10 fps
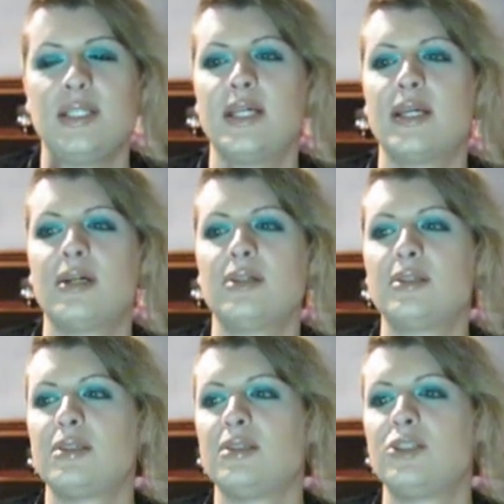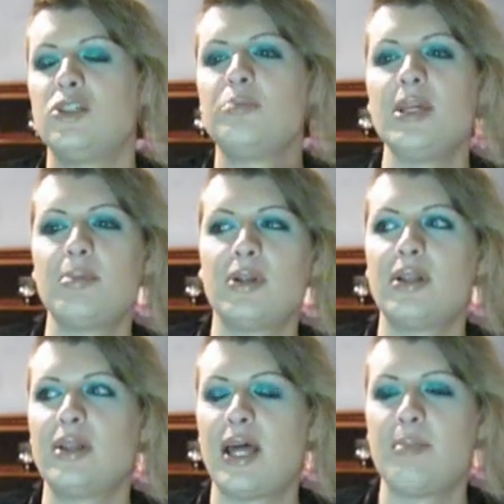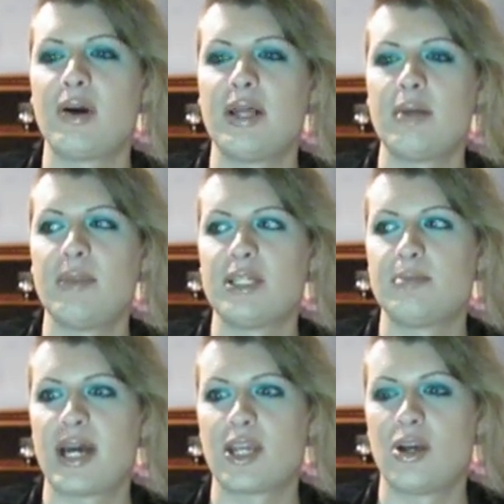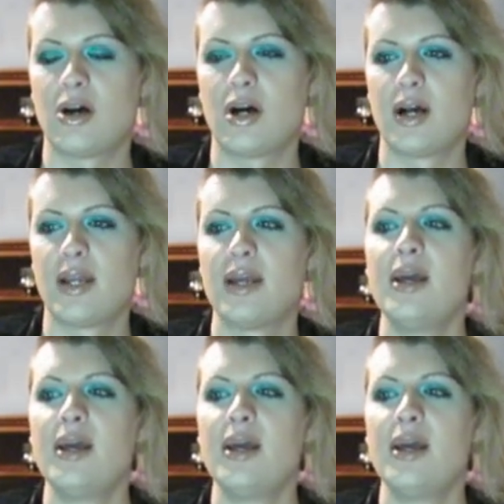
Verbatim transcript: He killed two people and buried them in his backyard.